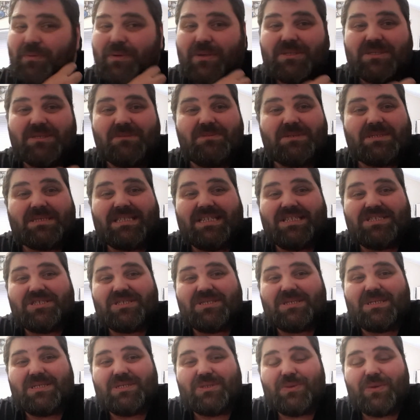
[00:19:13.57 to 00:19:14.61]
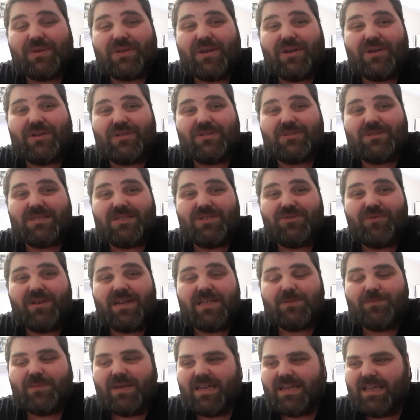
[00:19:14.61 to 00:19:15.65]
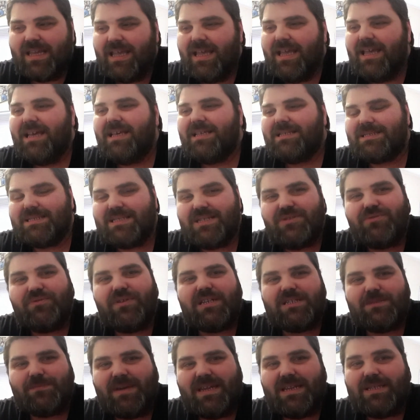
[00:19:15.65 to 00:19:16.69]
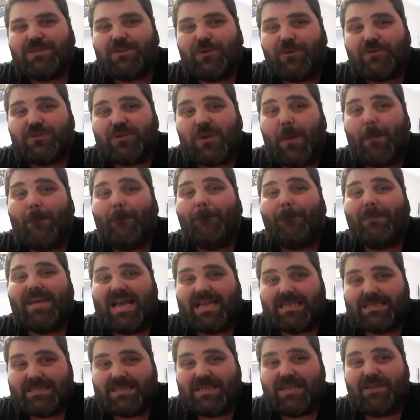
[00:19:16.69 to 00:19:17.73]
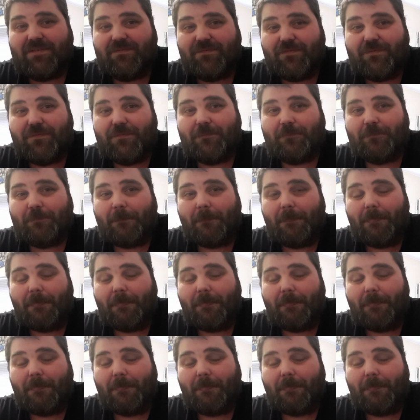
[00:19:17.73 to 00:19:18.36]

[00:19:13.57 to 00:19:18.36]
put some stitches into a curtain on Cinderella's bed. Cinderella's bed is also massive.